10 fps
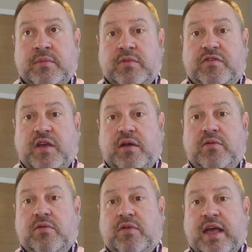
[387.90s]

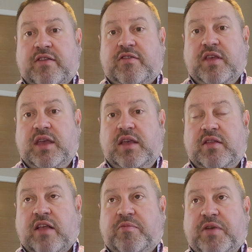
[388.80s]
So that's
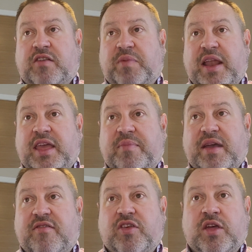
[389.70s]
explaining a
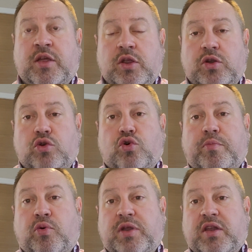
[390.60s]
bit of the
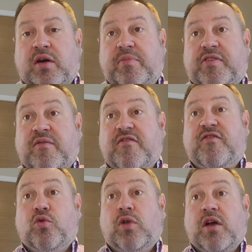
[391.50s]
0.9%
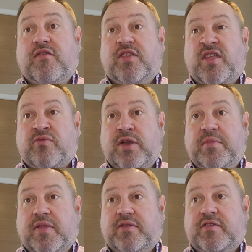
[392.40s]
fall over the 3
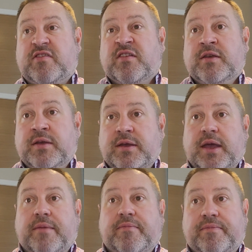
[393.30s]
months,
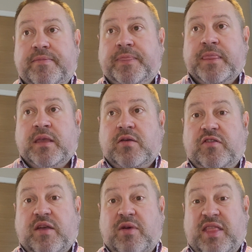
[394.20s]

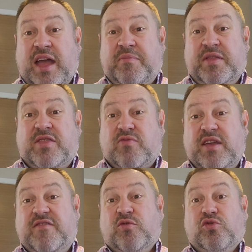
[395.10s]
because there had been
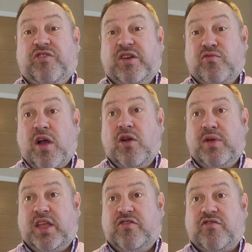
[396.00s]
3 falls in a row
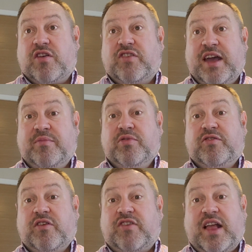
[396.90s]
in construction output.
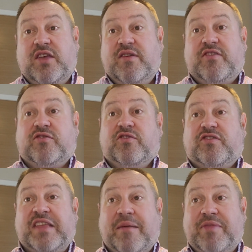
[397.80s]
So January has sort of
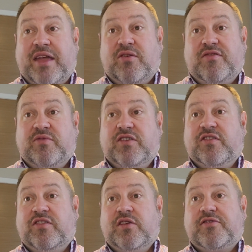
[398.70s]
snapped that off, which
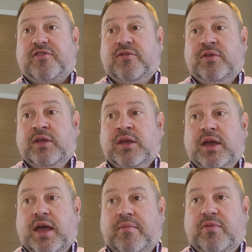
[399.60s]
is useful.
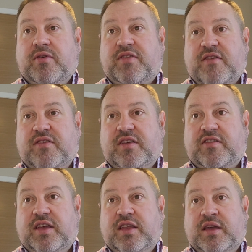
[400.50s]
But we've definitely
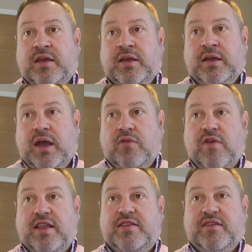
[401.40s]
seen a
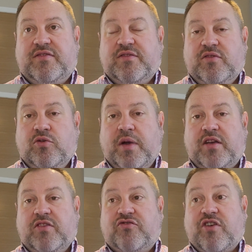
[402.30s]
relative almost
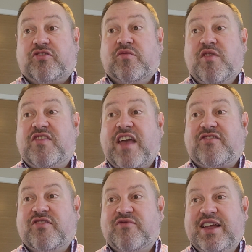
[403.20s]
construction
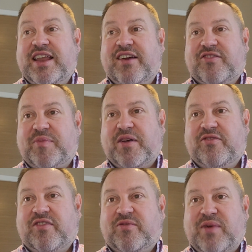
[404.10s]
recession, really, I
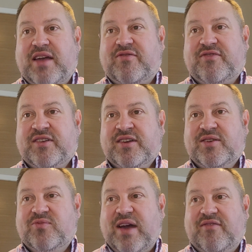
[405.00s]
suppose is a way
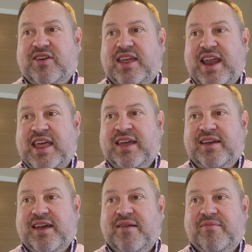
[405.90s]
of looking at it.
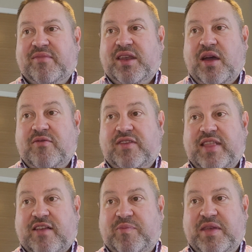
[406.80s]
And hopefully
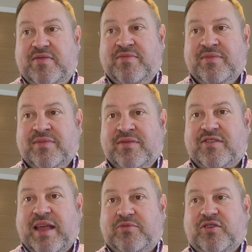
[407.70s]
that's been
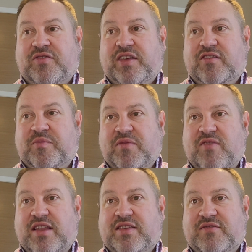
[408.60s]
snapped off. Things have been
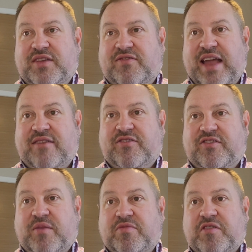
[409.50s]
relatively flat for
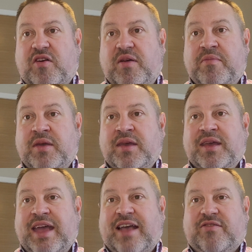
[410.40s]
some time.
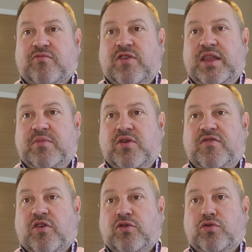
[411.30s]
Hasn't really
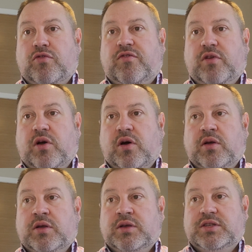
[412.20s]
moved on an awful lot
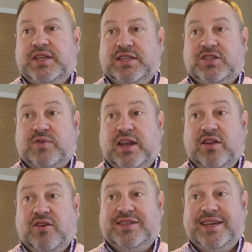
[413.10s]
since
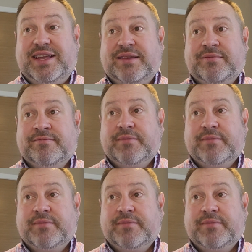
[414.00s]
2019.